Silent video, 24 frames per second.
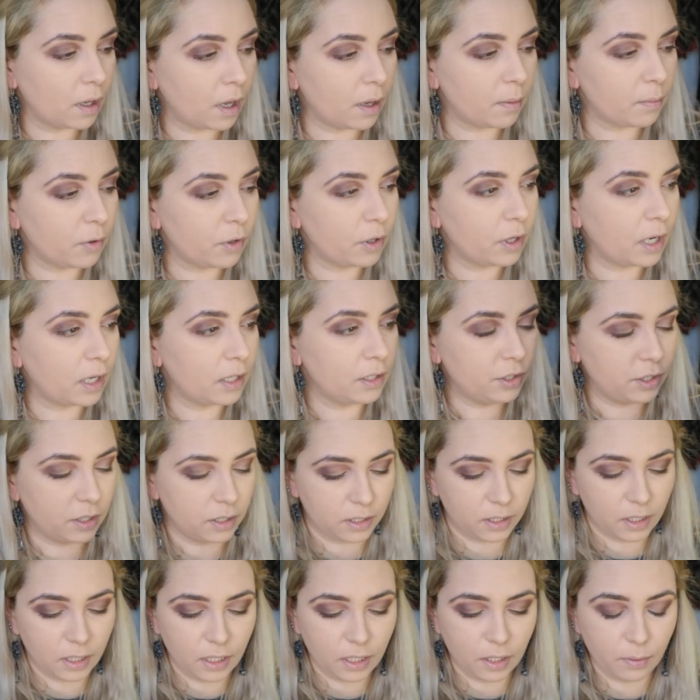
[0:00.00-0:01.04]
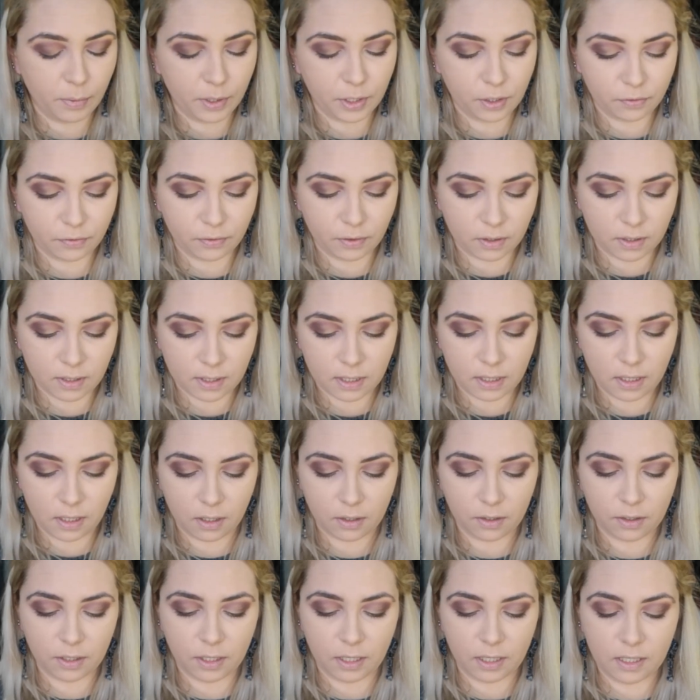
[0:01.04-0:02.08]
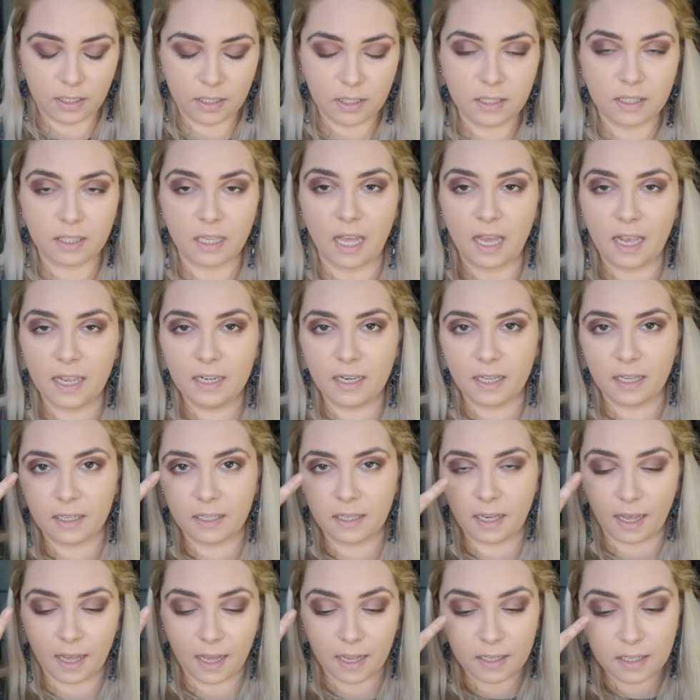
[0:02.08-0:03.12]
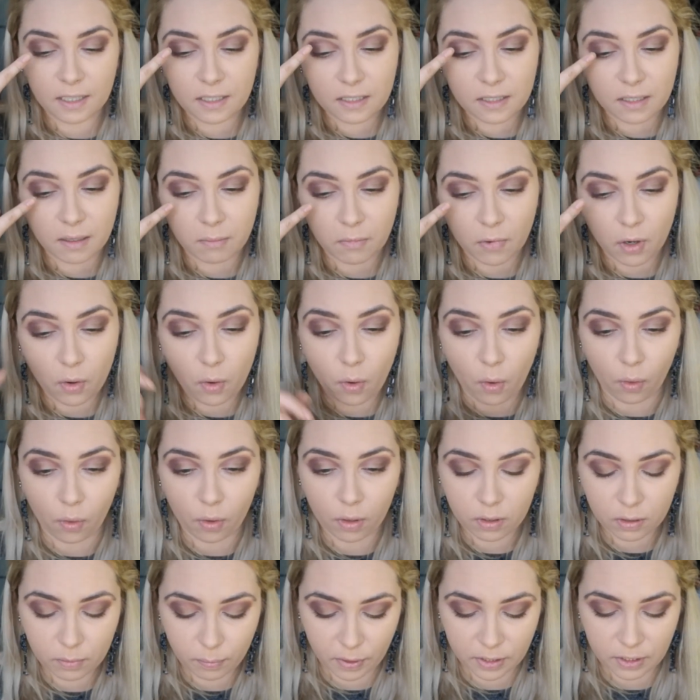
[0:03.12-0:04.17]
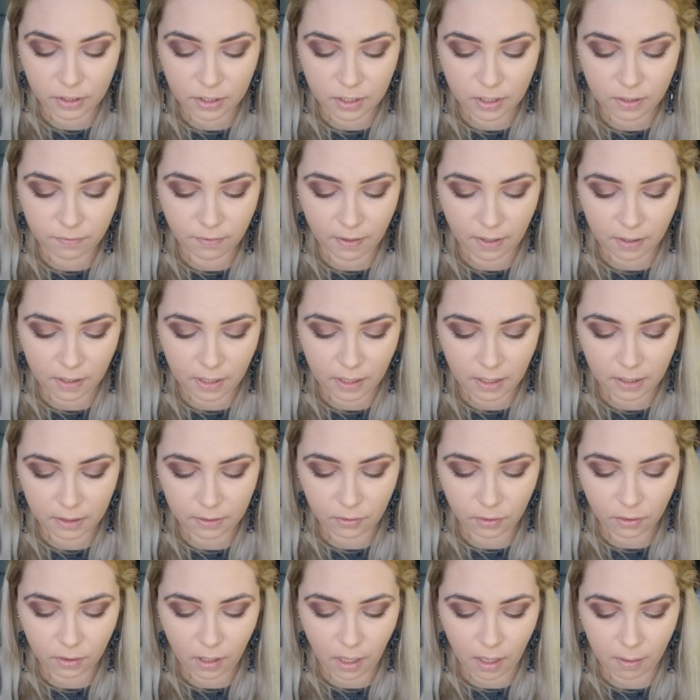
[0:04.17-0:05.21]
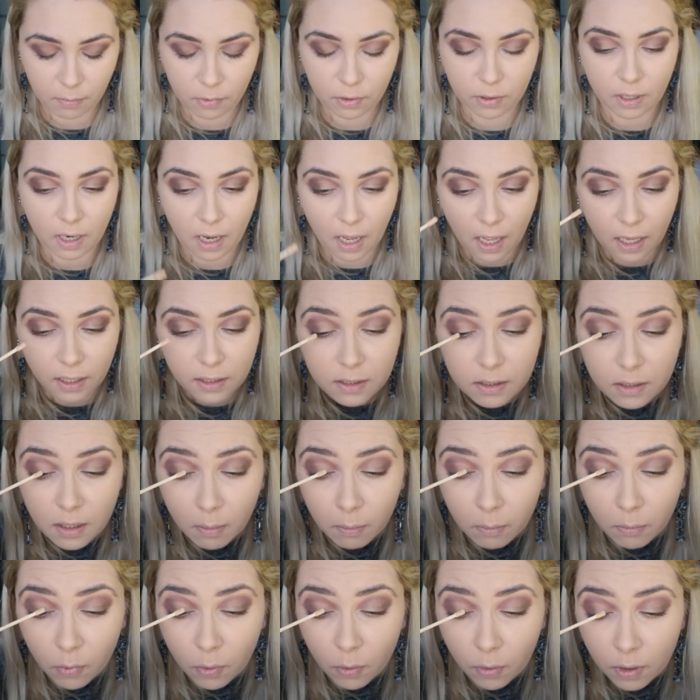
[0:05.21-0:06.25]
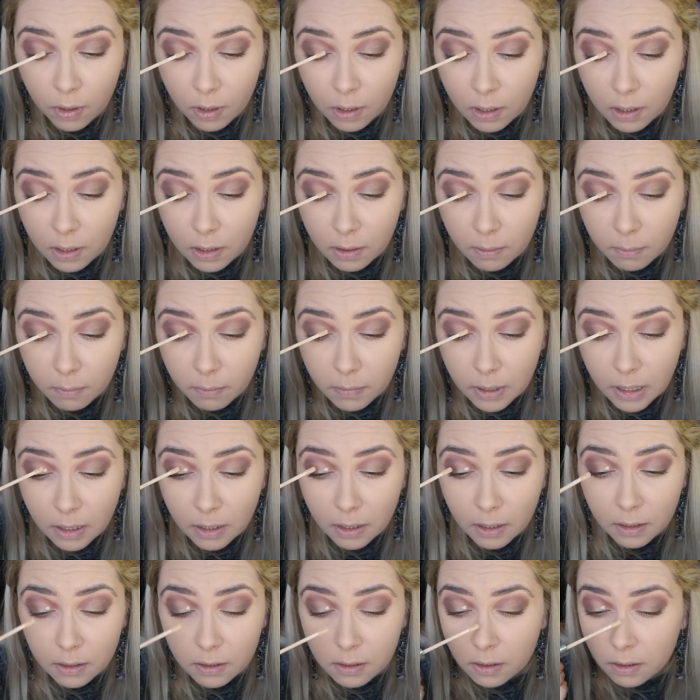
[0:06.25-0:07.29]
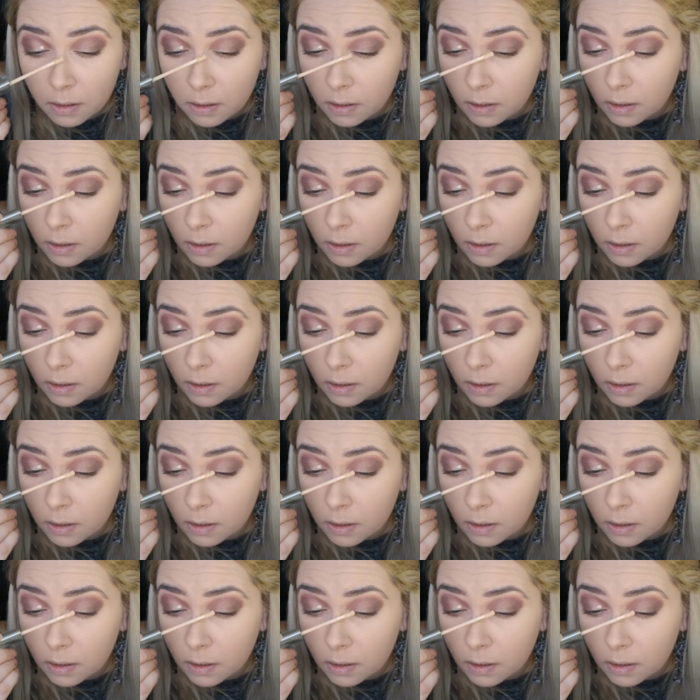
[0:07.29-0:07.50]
I'm gonna add just a little bit of concealer on the inside, and I added some gold, but just very little. I'm gonna add some more in a minute.